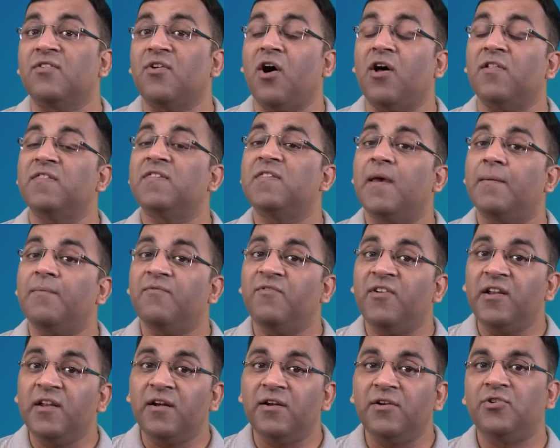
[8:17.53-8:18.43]
concept
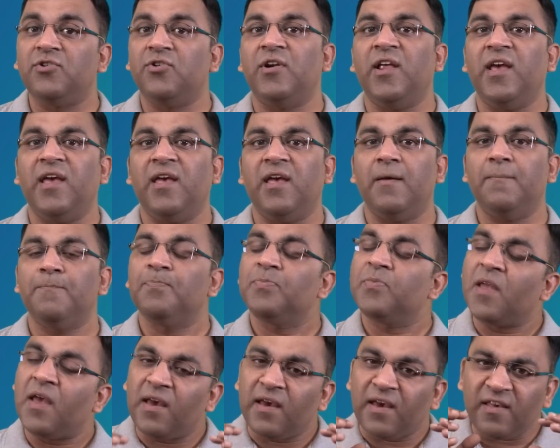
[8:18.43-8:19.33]
we learned today
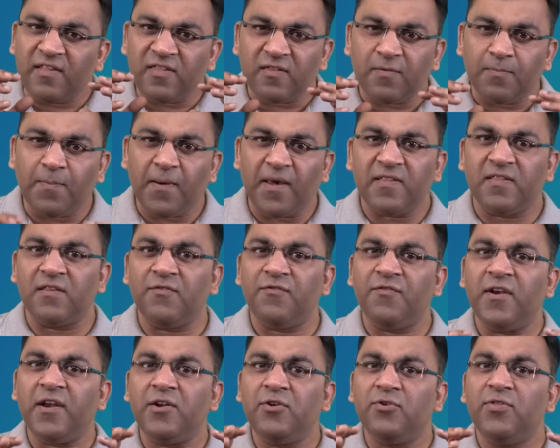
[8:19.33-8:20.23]
is
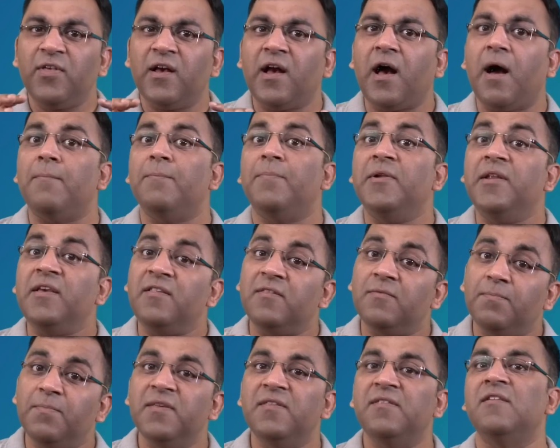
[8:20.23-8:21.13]
specific to the
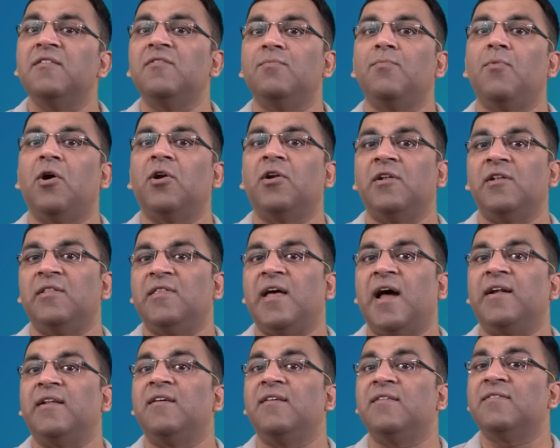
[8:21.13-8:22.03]
company's business model.
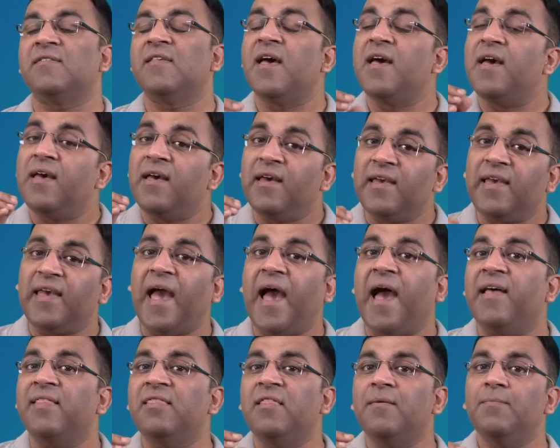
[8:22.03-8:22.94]
That is,
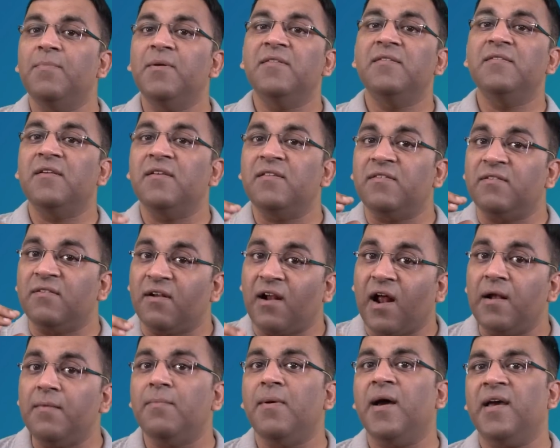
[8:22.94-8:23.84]
can the business
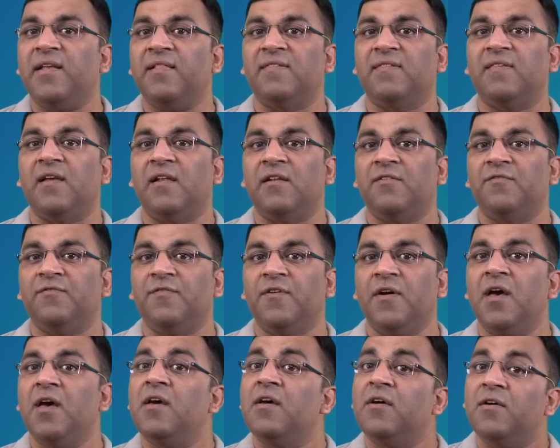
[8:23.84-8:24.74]
run by itself,
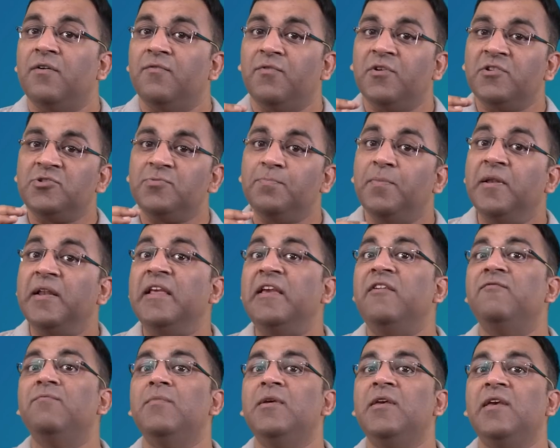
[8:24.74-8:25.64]
which,
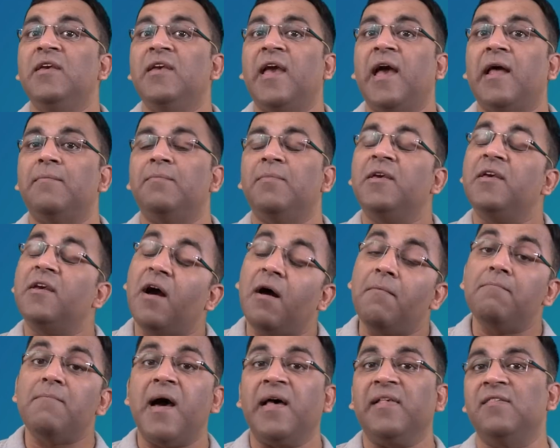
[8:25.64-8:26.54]
believe me, can be
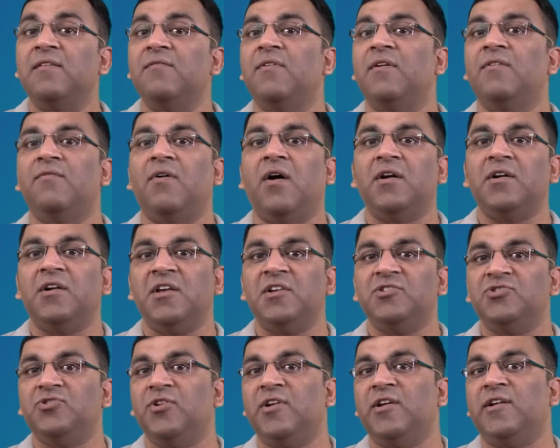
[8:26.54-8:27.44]
a massive
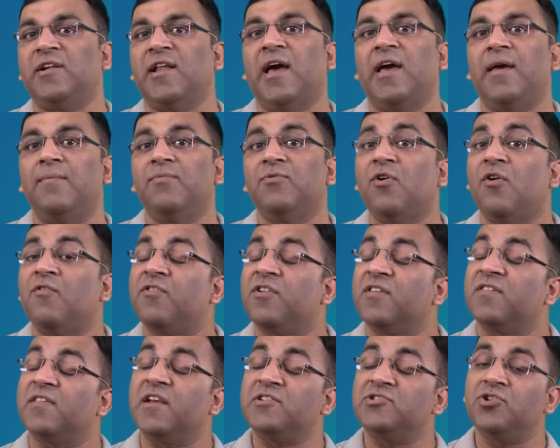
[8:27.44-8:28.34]
advantage during times of
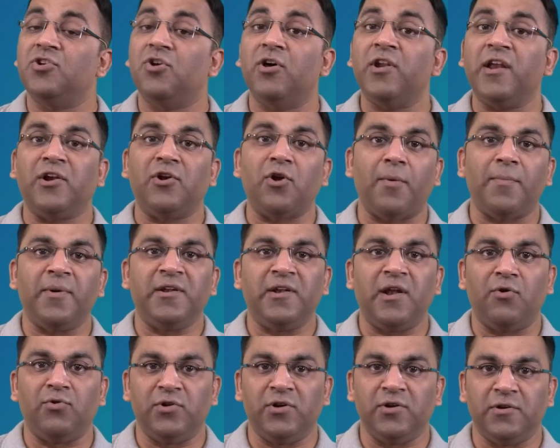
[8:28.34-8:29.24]
recession or economic
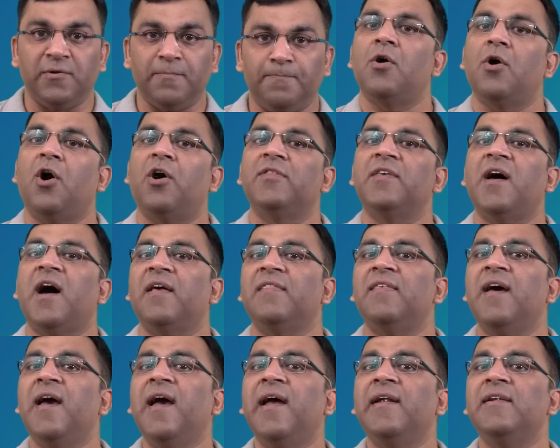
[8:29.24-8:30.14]
downturn. On the
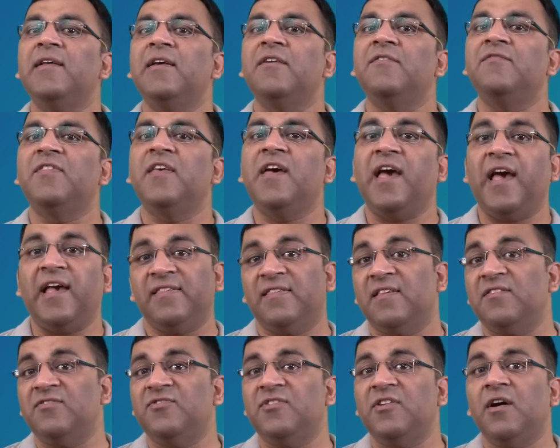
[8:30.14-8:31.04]
other hand, if the
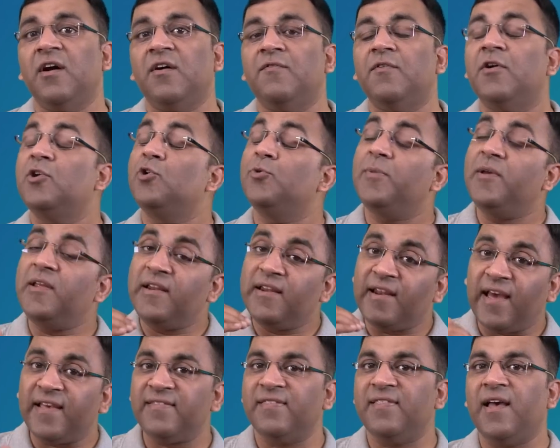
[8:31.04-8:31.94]
SSGR were to be
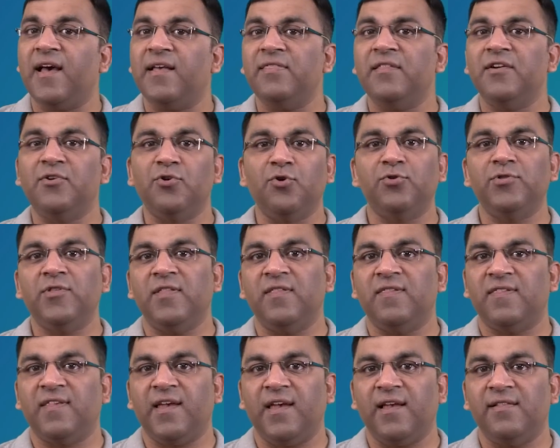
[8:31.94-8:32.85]
less than the growth in
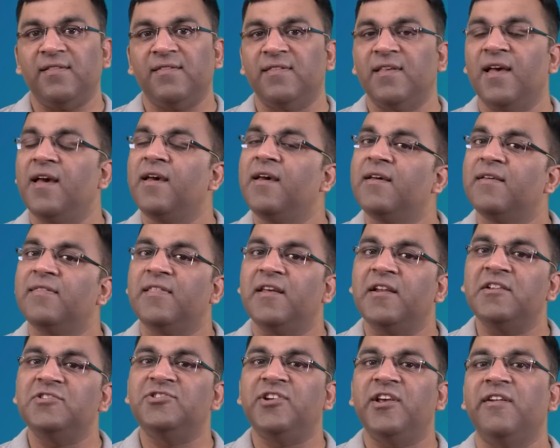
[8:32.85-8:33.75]
sales,
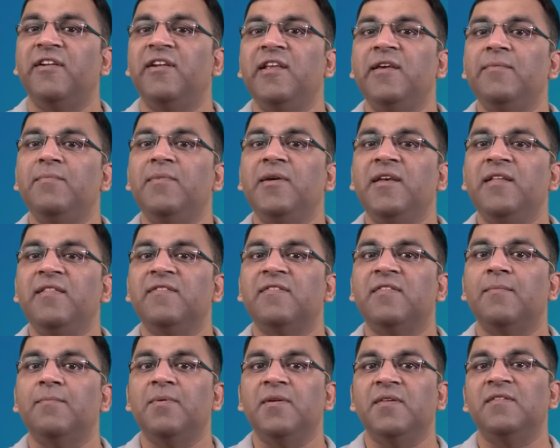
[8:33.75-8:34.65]
then it generally means
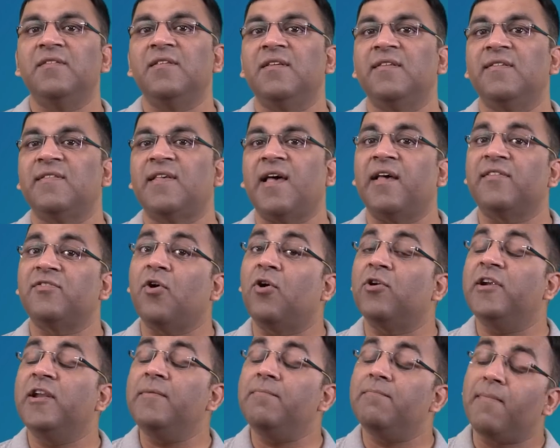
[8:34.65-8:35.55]
the business has
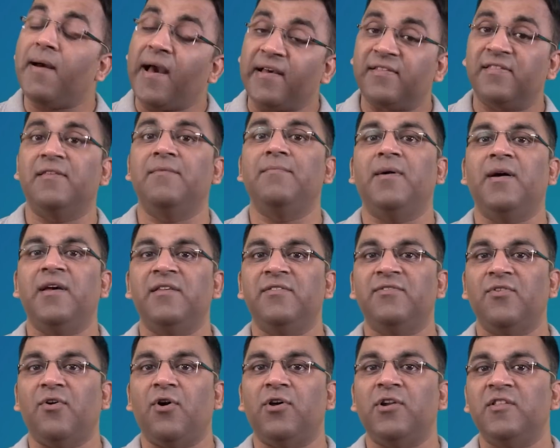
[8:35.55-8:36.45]
already
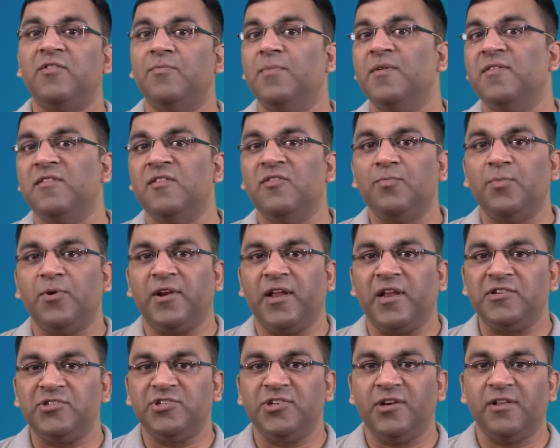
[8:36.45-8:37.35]
maximized on its business
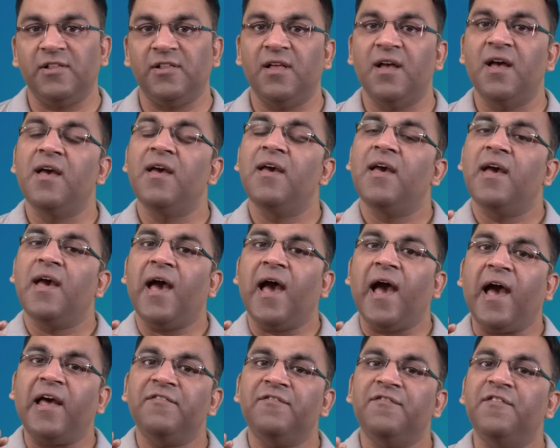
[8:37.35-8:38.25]
potential,
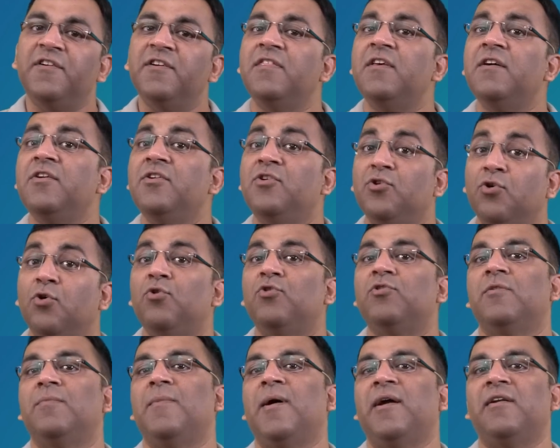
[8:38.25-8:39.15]
and further
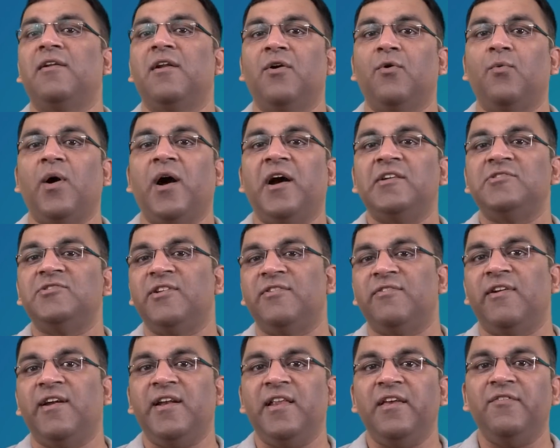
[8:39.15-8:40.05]
growth might require
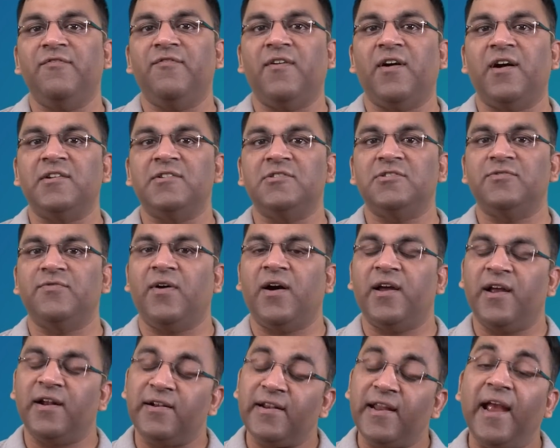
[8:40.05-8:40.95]
generating funds
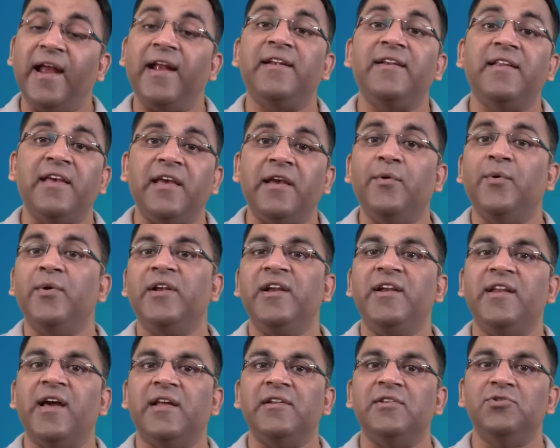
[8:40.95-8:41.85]
via debt,
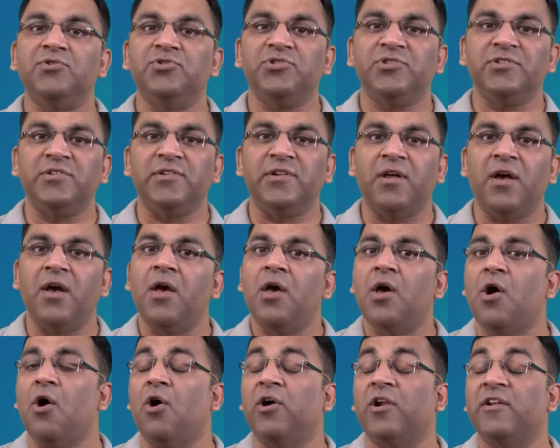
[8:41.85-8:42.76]
equity dilution,
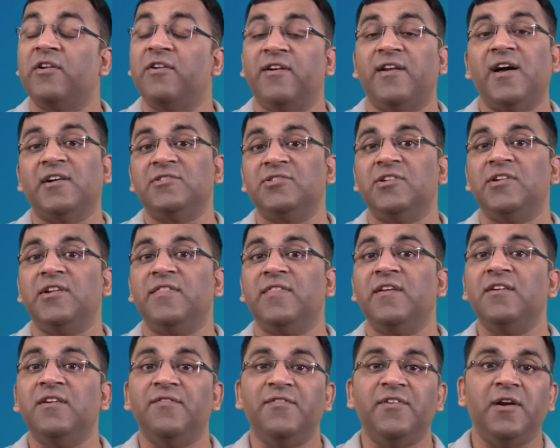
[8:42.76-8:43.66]
or a reduction in
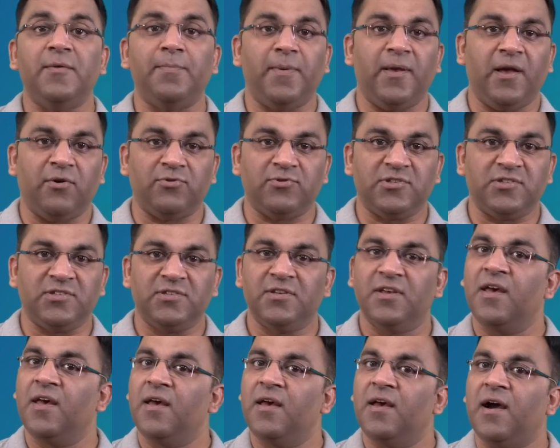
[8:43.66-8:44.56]
the dividend payouts.
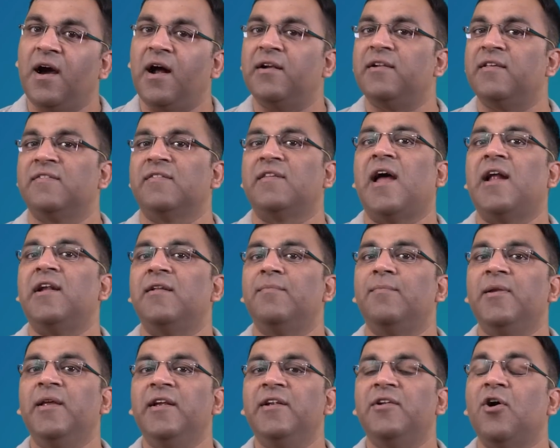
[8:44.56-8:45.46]

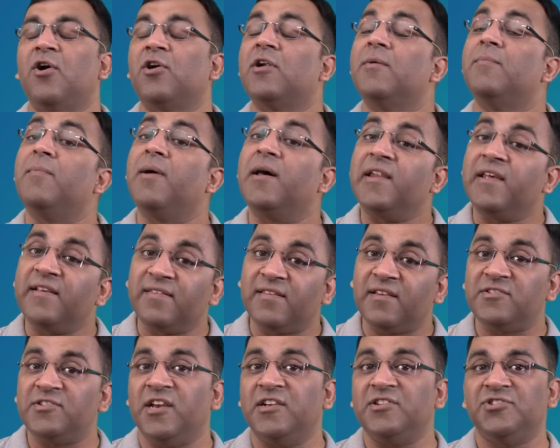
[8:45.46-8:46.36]
Understandably, Dr. Malik's
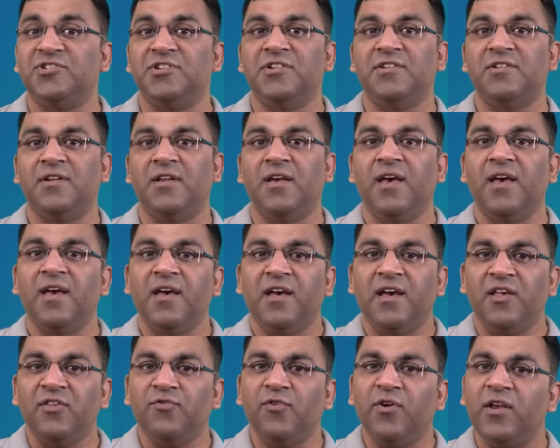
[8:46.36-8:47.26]
suggestion
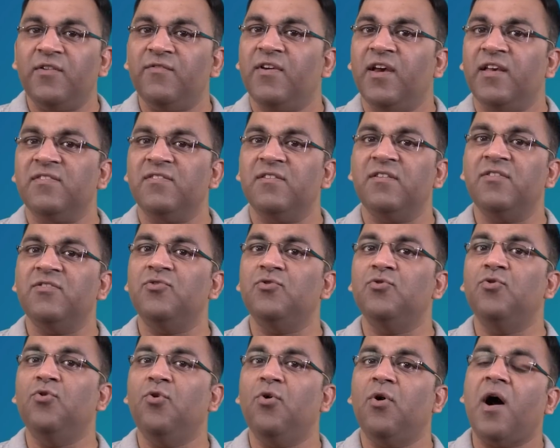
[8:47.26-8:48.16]
is for investors
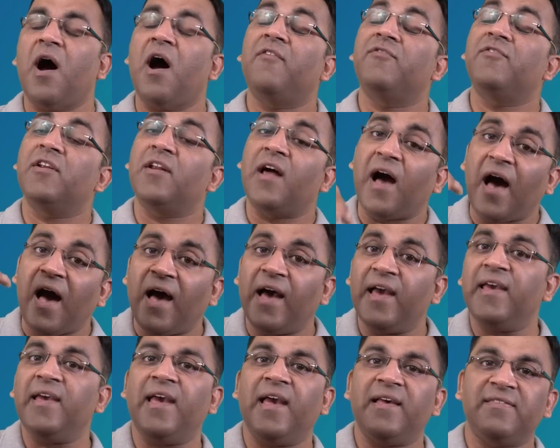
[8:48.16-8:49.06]
to go after
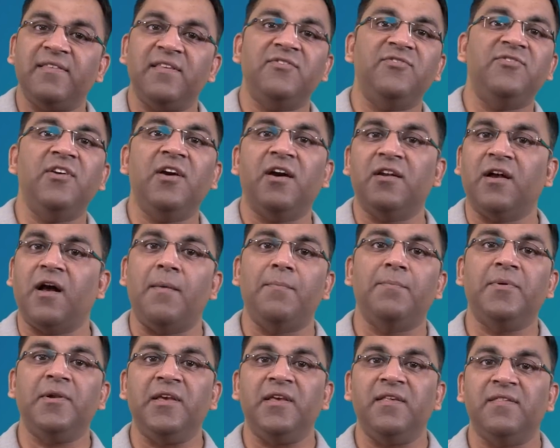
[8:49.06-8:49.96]
high SSGR
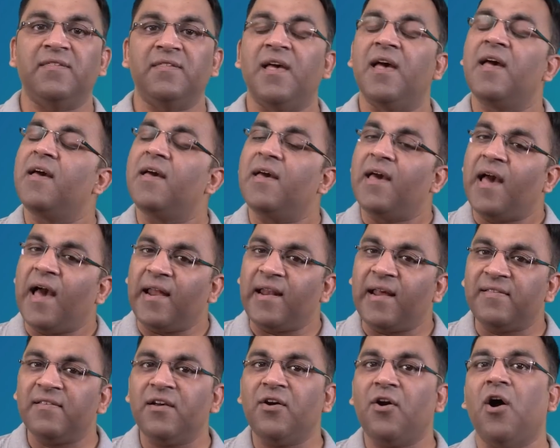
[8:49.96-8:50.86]
companies, and
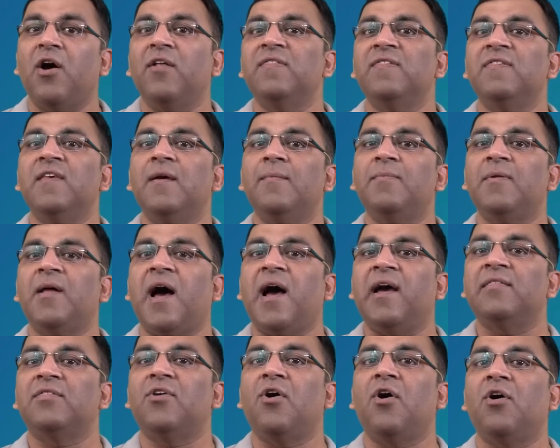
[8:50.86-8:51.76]
as a concept,
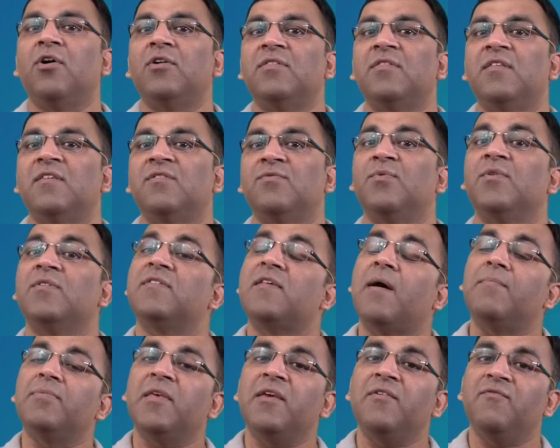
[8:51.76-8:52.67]
I thought this was
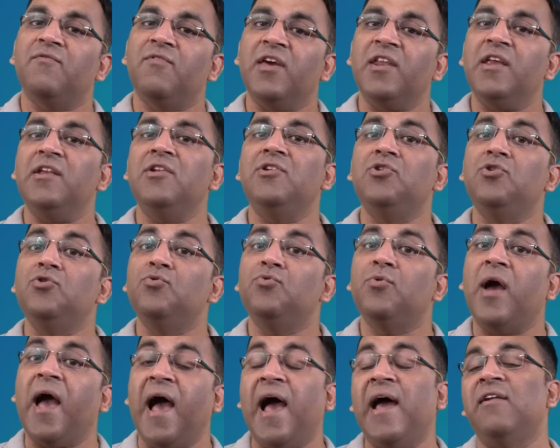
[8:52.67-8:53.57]
something very
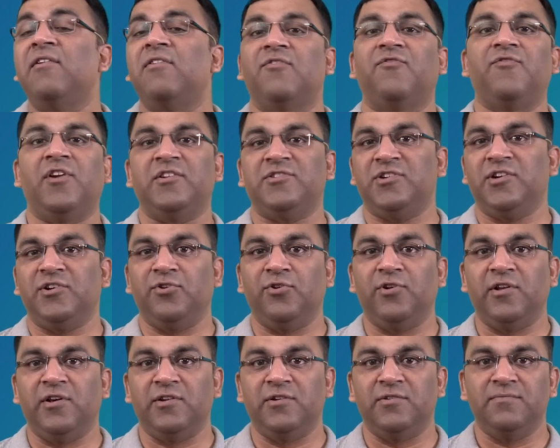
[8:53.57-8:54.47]
new and refreshing to
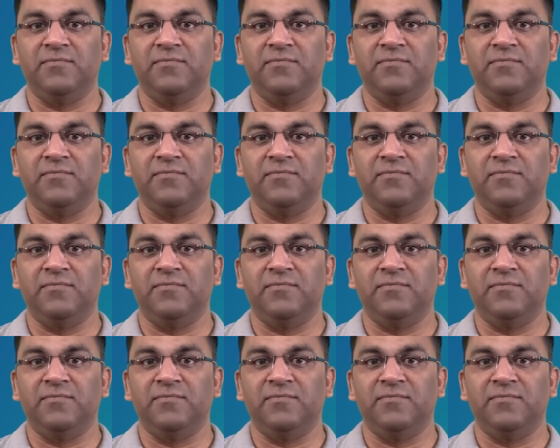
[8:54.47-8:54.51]
learn.